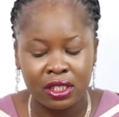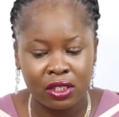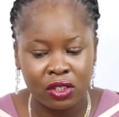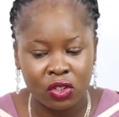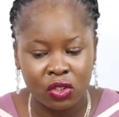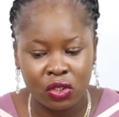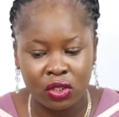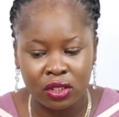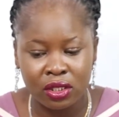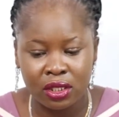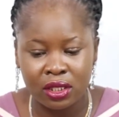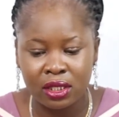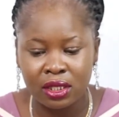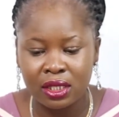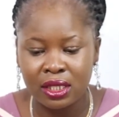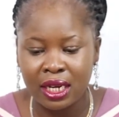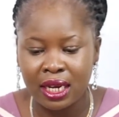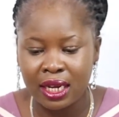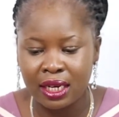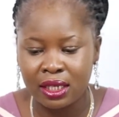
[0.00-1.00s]

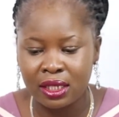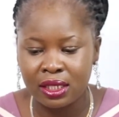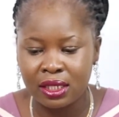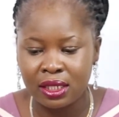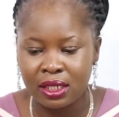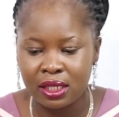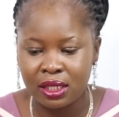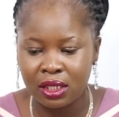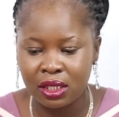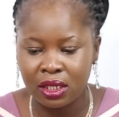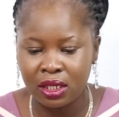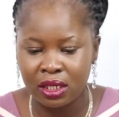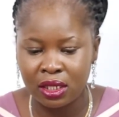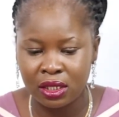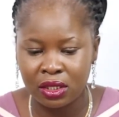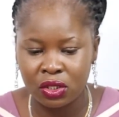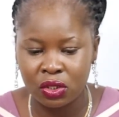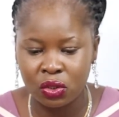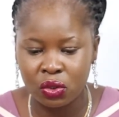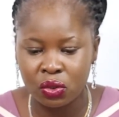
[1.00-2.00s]
sources and
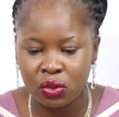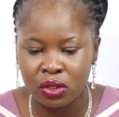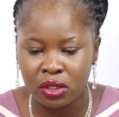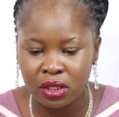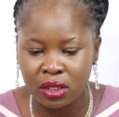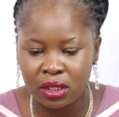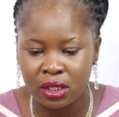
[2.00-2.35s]
its uses.